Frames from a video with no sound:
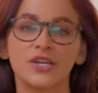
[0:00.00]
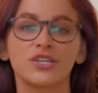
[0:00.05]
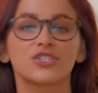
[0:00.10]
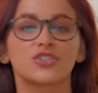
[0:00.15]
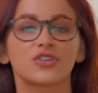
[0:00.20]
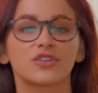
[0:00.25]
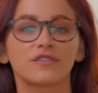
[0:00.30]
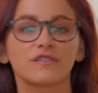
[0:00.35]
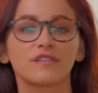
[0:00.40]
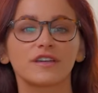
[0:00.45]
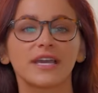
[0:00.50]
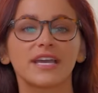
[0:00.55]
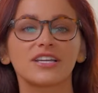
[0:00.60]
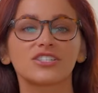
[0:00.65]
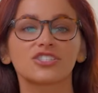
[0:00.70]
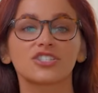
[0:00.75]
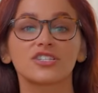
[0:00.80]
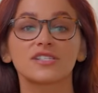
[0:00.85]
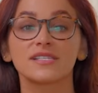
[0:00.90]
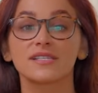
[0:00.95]

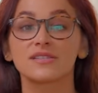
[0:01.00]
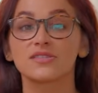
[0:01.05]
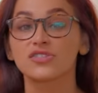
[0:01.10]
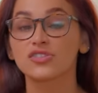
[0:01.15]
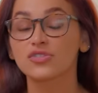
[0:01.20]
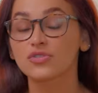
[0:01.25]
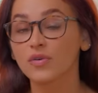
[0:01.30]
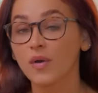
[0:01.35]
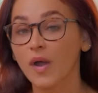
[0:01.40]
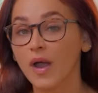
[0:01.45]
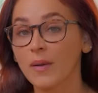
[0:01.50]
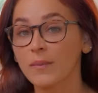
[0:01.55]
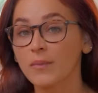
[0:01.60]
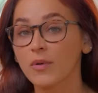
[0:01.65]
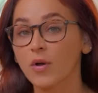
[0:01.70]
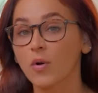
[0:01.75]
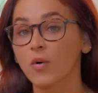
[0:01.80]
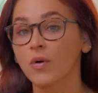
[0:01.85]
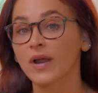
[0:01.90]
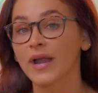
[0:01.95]
Certifications in Scrum
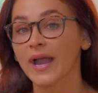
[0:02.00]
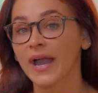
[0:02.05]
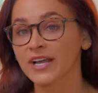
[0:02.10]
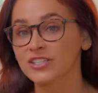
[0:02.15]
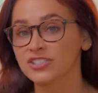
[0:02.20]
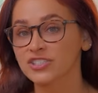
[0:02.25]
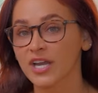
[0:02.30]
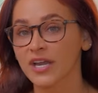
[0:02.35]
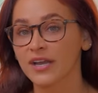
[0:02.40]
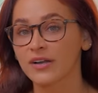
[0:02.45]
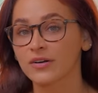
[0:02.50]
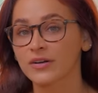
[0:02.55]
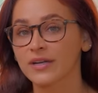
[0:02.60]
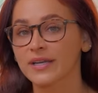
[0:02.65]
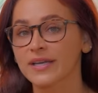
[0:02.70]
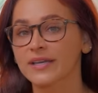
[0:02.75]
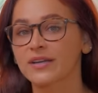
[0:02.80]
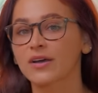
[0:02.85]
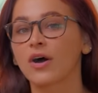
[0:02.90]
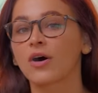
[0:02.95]
or Agile
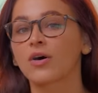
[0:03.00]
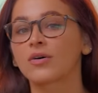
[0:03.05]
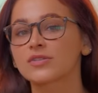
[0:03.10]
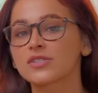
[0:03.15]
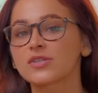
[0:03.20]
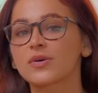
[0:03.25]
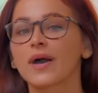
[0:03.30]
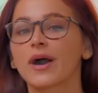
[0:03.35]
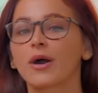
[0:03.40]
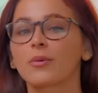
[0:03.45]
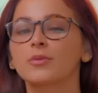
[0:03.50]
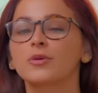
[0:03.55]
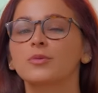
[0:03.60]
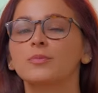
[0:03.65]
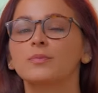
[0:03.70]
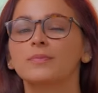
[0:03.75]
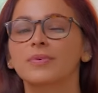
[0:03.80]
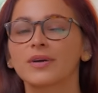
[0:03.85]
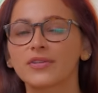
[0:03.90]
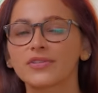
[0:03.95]
can also help you
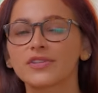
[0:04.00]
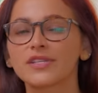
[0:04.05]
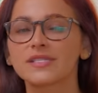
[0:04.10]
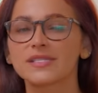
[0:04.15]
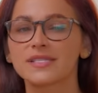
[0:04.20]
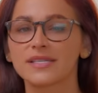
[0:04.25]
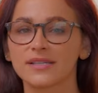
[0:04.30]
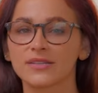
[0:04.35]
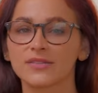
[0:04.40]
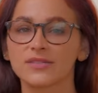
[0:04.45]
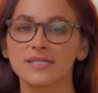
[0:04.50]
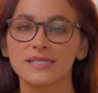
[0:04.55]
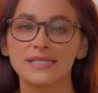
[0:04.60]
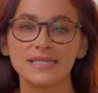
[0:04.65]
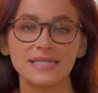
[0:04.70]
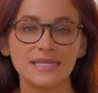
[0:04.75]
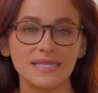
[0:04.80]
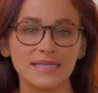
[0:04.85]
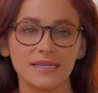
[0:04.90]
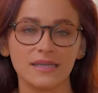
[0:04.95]
build the skills
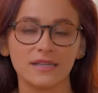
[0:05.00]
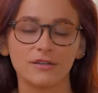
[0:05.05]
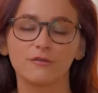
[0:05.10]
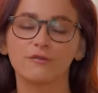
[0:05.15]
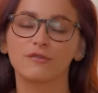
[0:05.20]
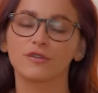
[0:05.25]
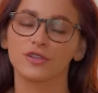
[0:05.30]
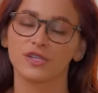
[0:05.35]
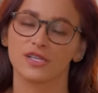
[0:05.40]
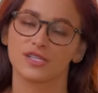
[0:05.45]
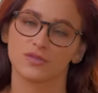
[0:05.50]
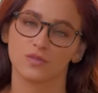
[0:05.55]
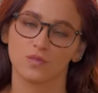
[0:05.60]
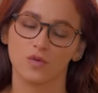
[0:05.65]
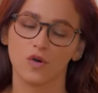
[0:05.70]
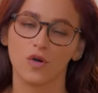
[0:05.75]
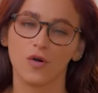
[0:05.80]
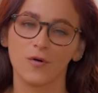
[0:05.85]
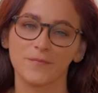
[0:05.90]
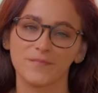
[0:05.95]
needed for this
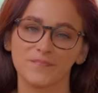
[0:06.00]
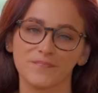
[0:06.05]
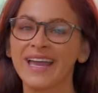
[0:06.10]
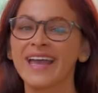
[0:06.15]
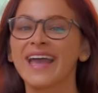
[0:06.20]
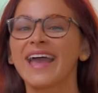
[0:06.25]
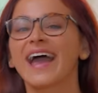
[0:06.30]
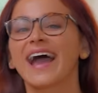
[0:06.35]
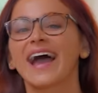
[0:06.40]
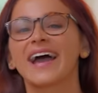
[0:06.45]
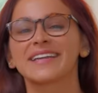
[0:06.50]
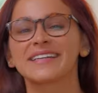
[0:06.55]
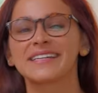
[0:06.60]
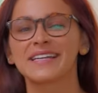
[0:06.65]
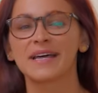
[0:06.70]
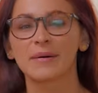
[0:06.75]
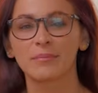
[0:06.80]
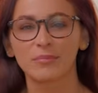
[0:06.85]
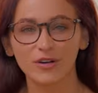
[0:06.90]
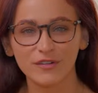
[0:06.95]
role. At
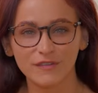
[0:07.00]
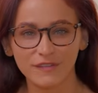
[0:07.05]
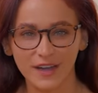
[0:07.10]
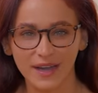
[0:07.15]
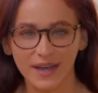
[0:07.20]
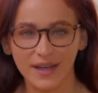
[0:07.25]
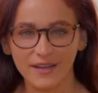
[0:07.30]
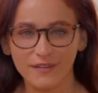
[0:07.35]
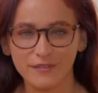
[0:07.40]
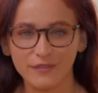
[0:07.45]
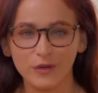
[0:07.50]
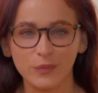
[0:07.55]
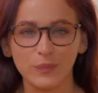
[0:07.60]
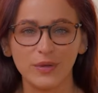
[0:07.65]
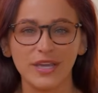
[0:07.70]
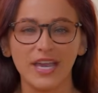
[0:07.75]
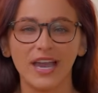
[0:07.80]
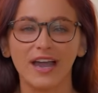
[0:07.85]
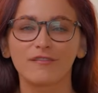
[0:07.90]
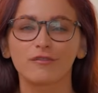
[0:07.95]
number five,
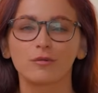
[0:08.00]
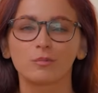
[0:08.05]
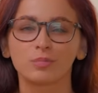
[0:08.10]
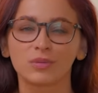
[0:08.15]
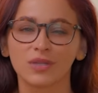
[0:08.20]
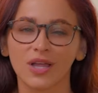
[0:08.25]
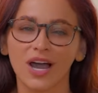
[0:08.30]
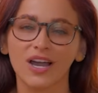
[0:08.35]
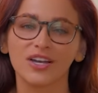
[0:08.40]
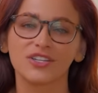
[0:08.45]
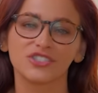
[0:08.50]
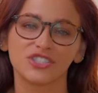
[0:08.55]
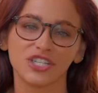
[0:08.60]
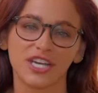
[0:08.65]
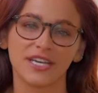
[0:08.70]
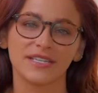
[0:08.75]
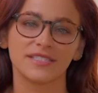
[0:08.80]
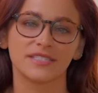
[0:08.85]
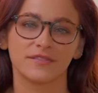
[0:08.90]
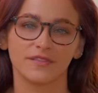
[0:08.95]
we have
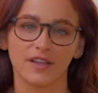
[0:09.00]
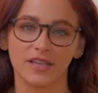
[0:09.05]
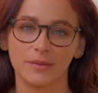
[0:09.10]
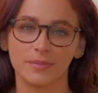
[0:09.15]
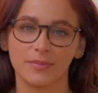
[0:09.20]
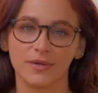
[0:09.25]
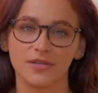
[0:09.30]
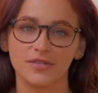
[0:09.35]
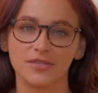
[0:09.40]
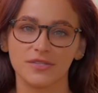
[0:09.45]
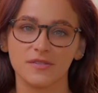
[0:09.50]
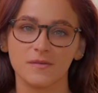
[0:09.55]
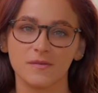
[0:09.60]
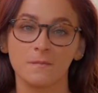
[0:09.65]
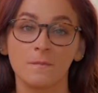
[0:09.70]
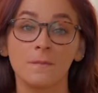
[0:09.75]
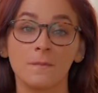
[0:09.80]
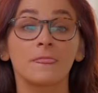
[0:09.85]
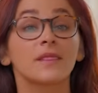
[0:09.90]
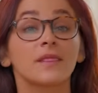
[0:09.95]
blockchain developers,
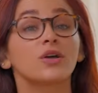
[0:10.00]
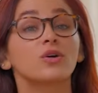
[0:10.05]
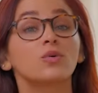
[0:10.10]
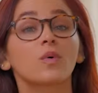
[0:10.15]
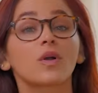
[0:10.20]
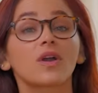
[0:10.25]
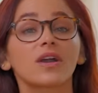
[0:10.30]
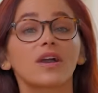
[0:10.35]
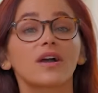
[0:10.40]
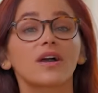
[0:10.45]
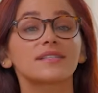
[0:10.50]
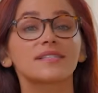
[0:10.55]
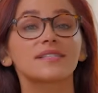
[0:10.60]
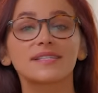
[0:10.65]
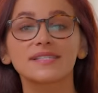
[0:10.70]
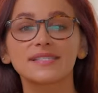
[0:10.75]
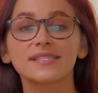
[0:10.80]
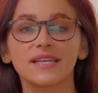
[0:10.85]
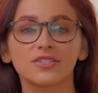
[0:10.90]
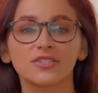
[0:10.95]
who work on
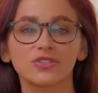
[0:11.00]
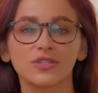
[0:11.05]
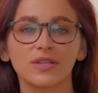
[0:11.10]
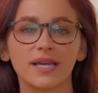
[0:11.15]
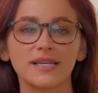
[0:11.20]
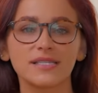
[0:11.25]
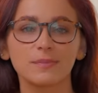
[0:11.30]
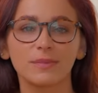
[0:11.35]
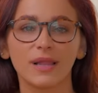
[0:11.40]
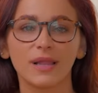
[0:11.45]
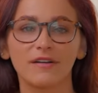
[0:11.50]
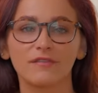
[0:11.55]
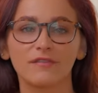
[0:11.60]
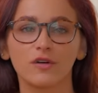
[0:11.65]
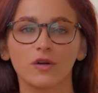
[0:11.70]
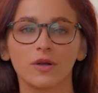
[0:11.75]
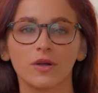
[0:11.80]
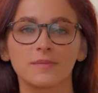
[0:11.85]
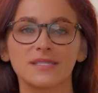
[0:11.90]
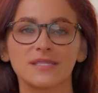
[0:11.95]
decentralized
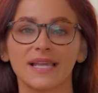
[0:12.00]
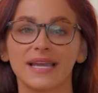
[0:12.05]
platforms